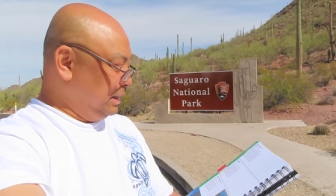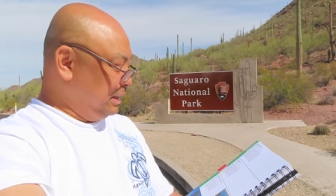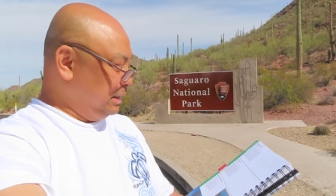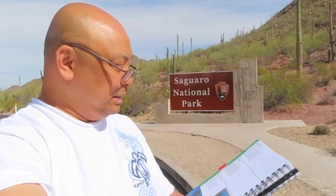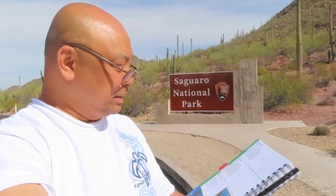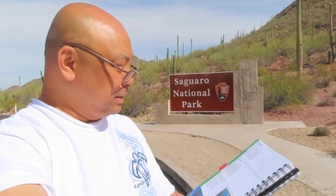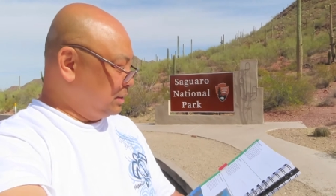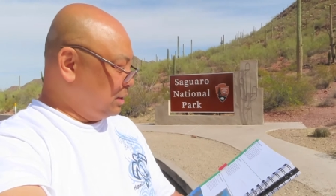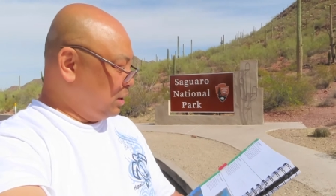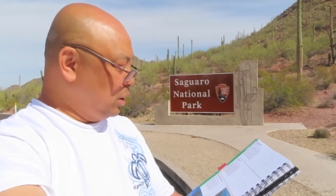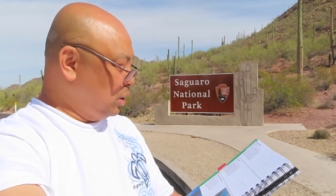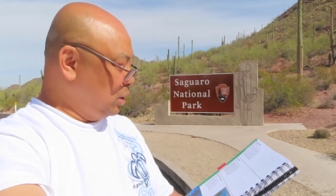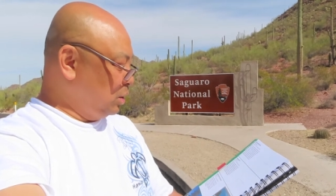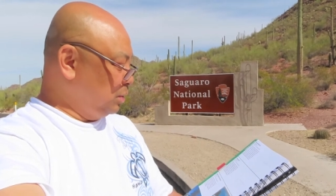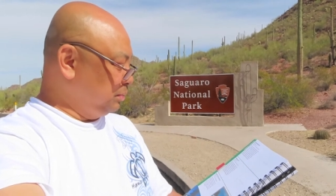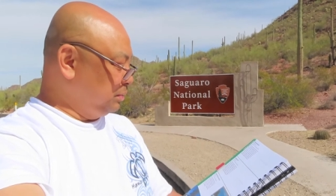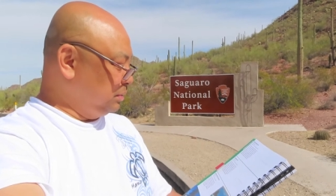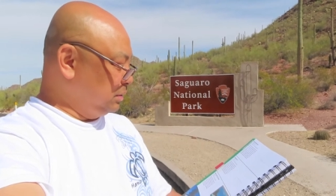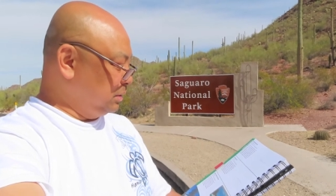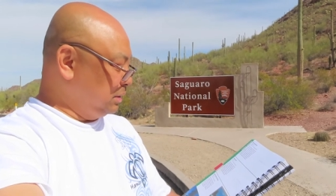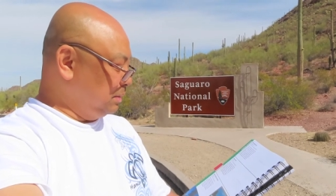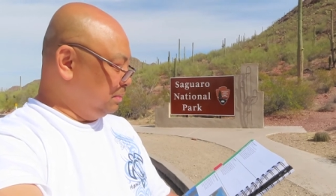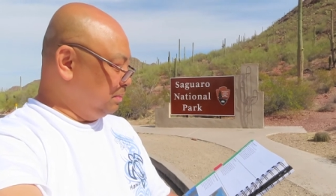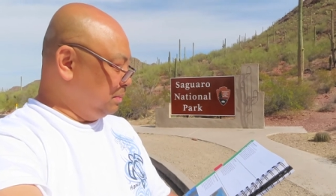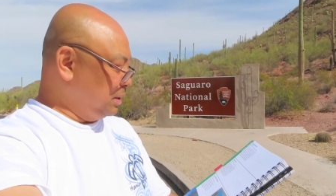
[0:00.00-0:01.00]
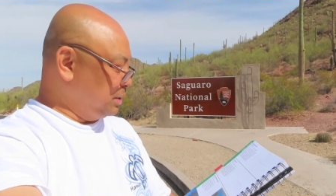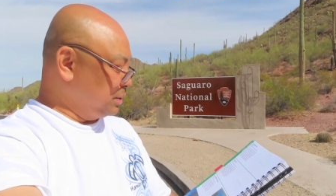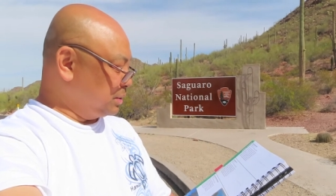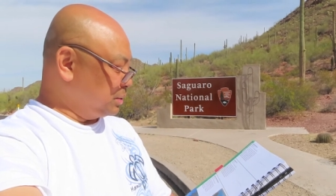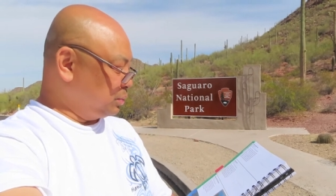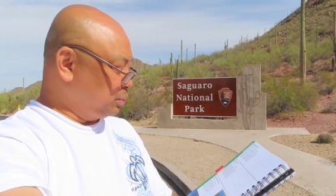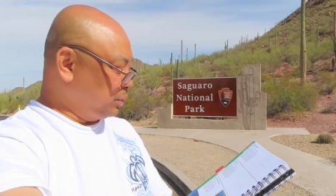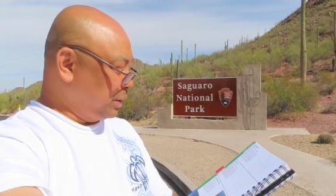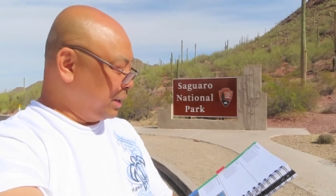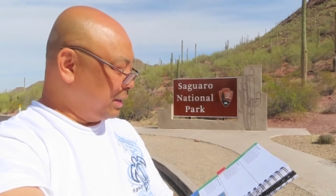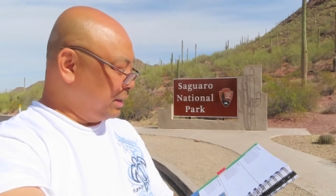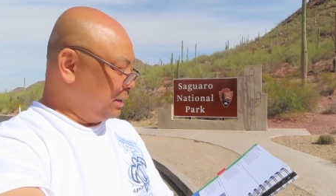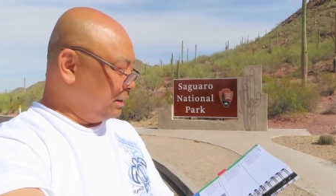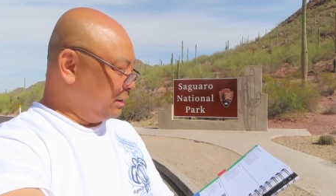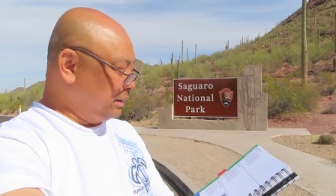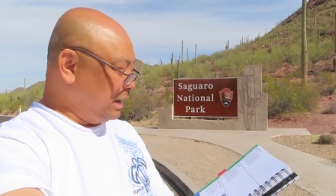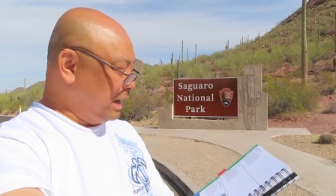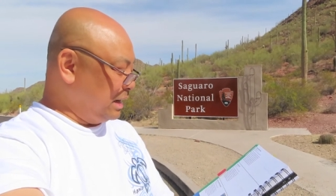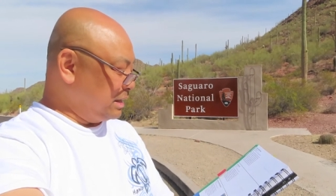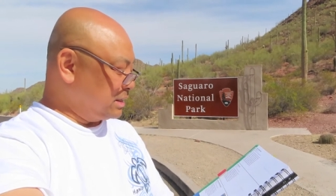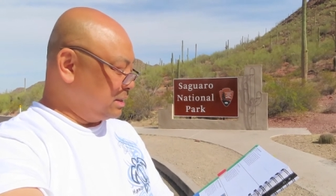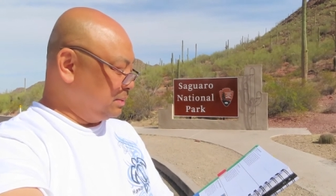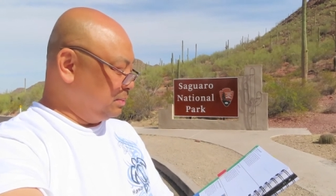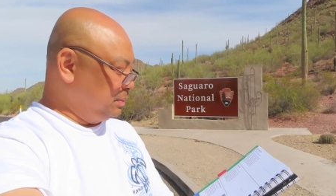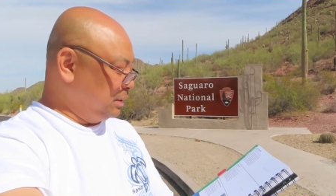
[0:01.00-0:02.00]
is home to the most
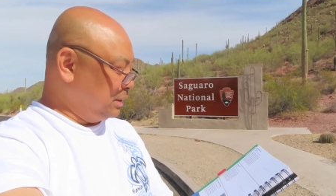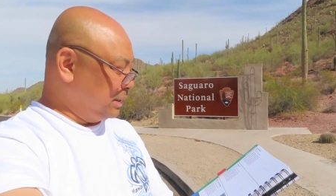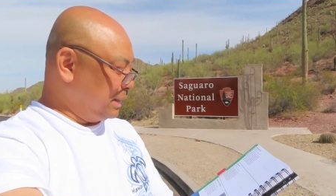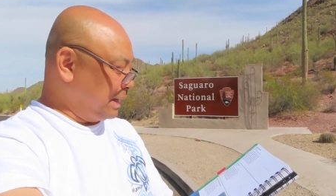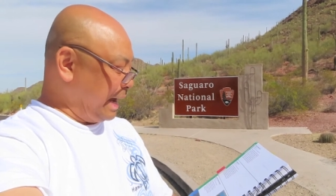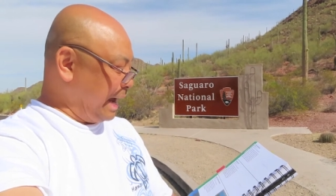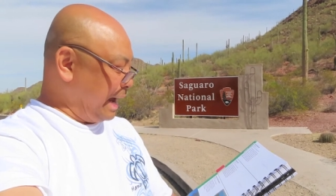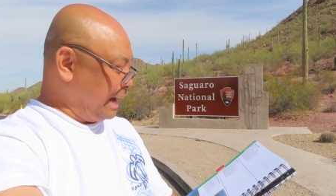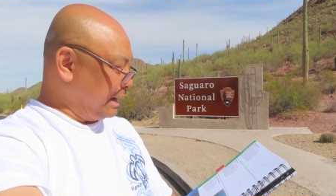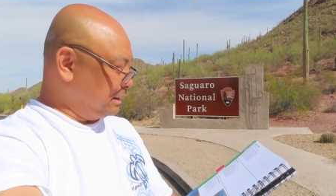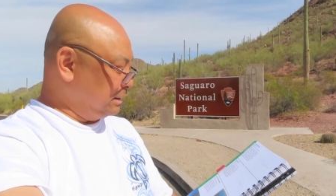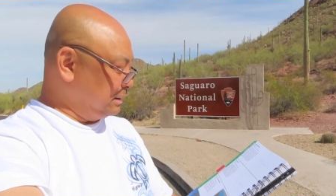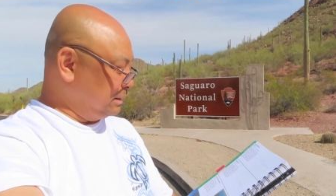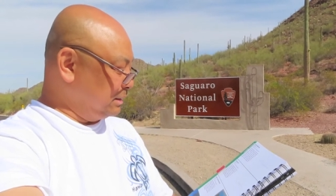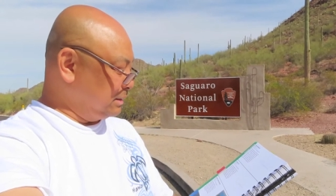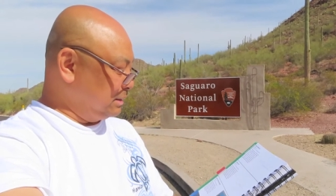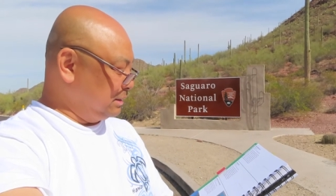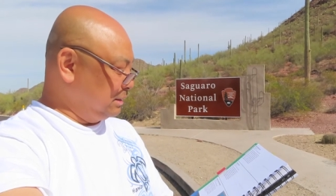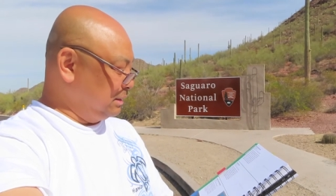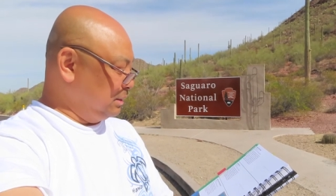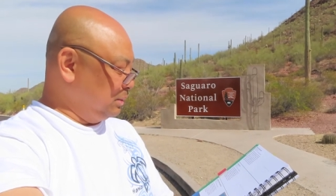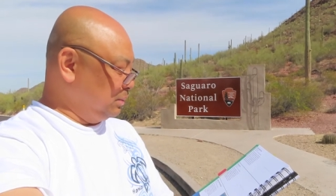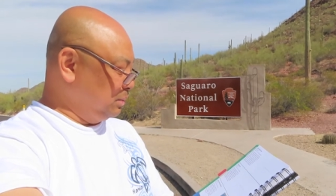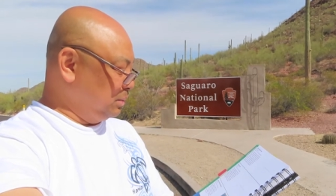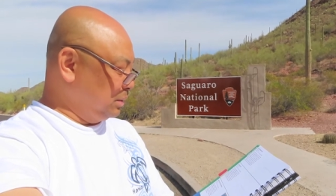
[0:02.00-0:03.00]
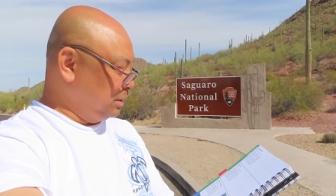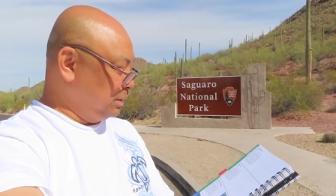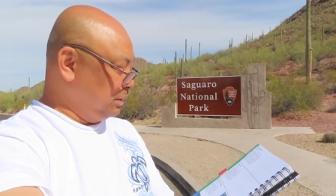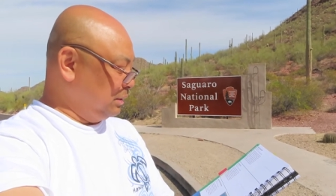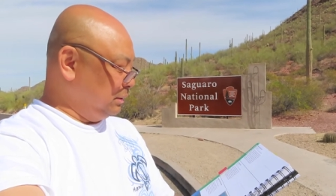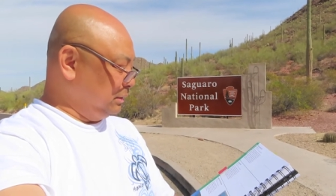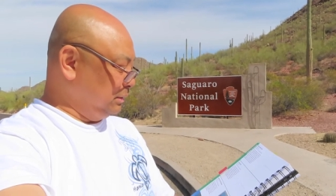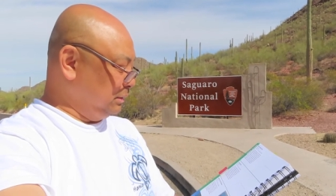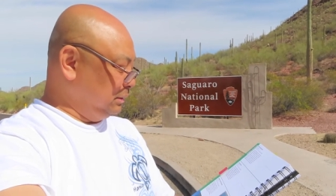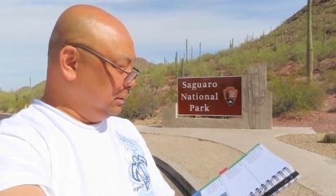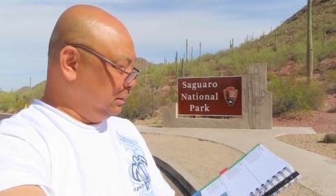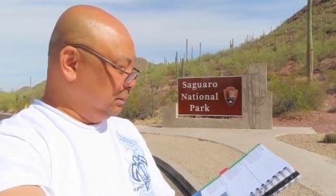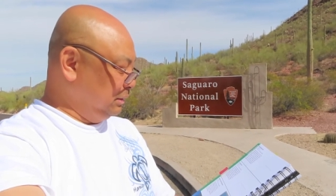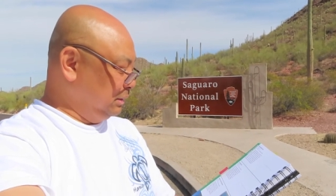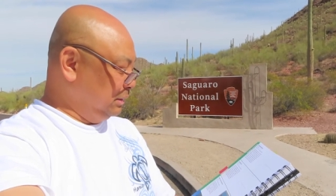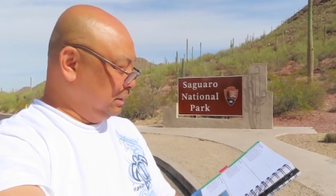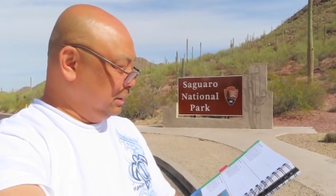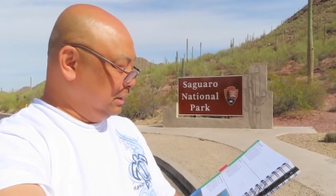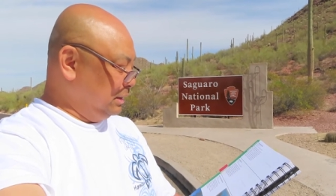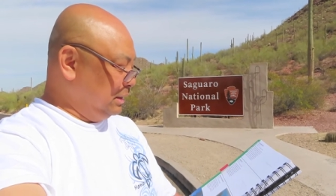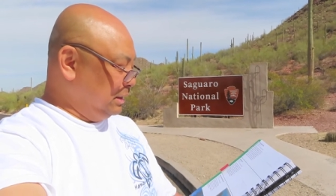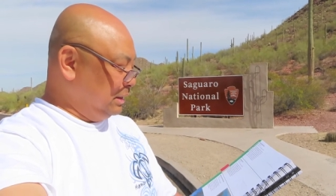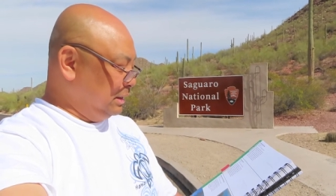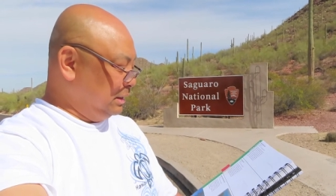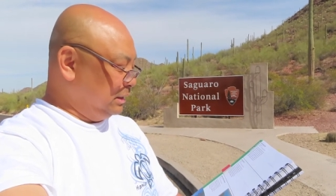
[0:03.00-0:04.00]
recognizable cactus in the world
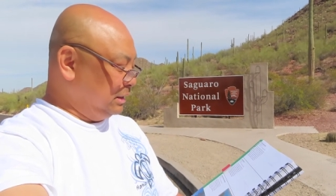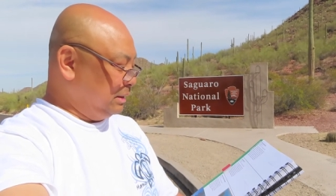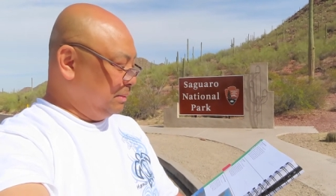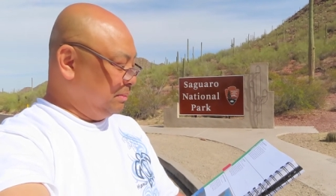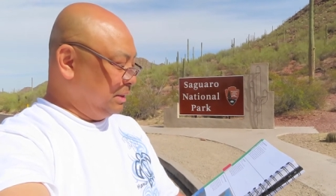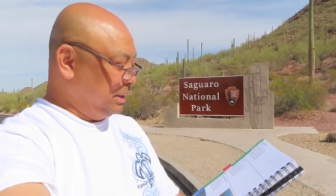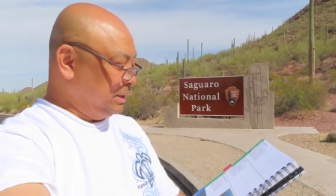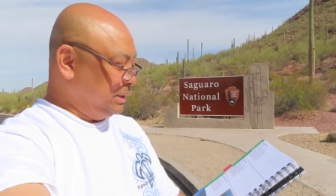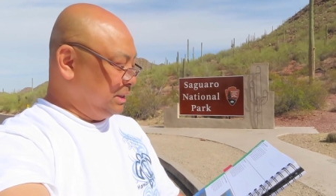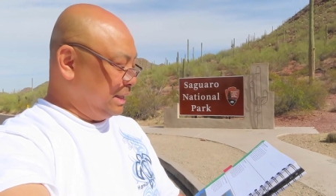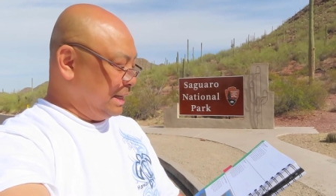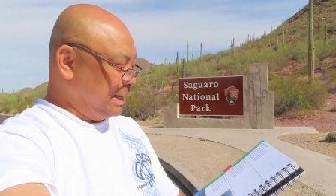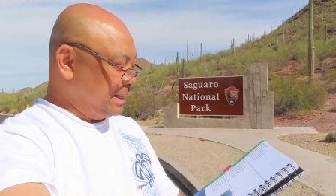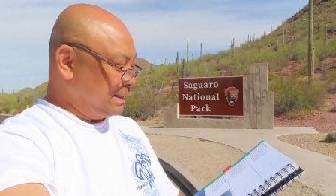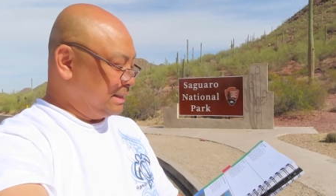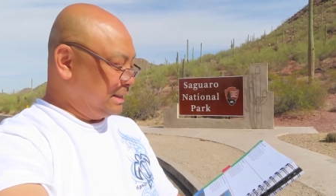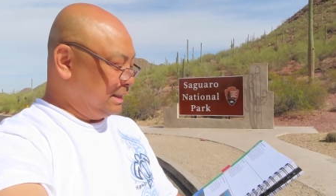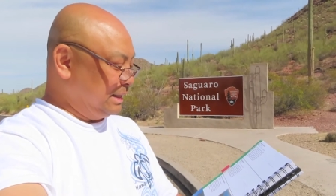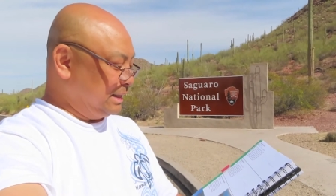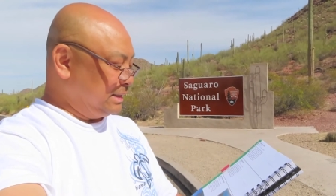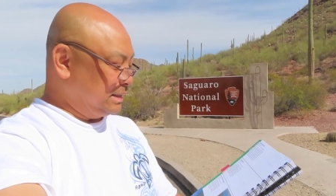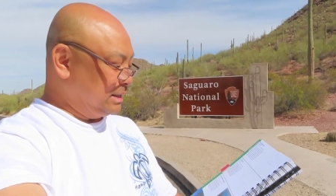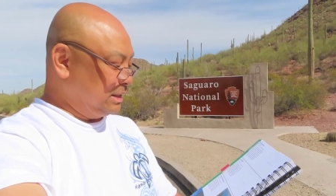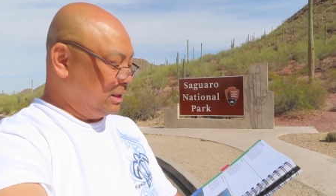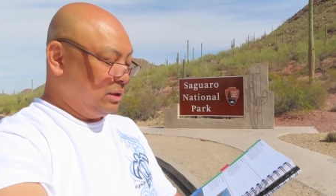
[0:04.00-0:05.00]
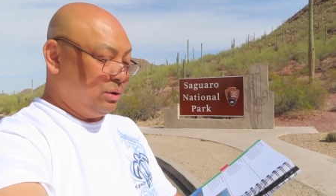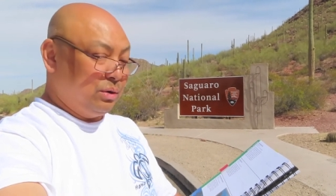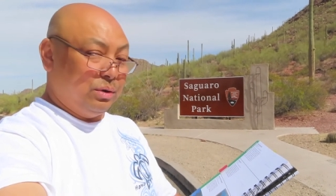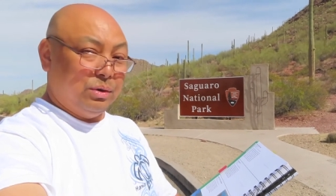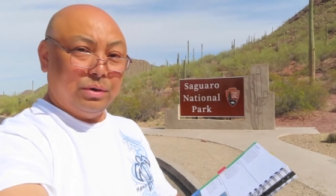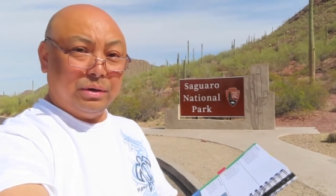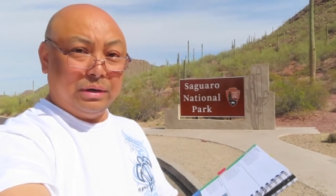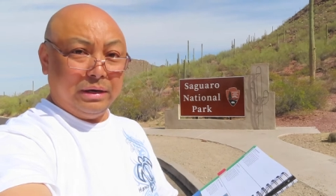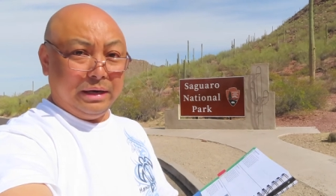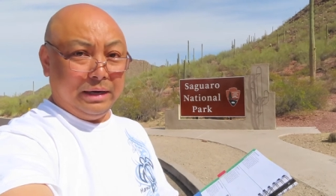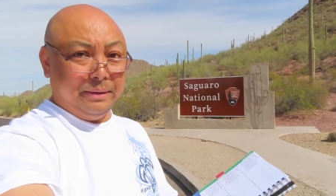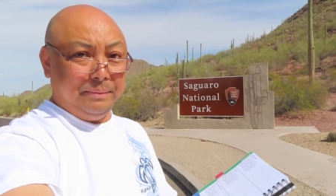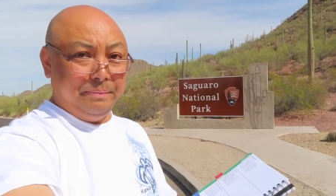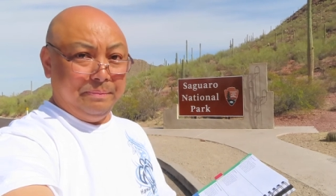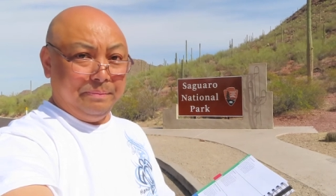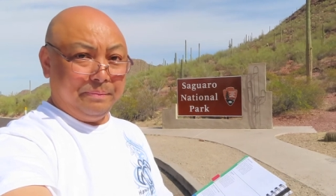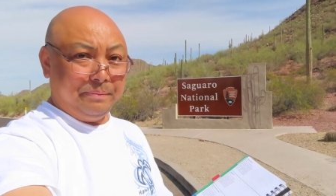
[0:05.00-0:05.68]
the majestic Segora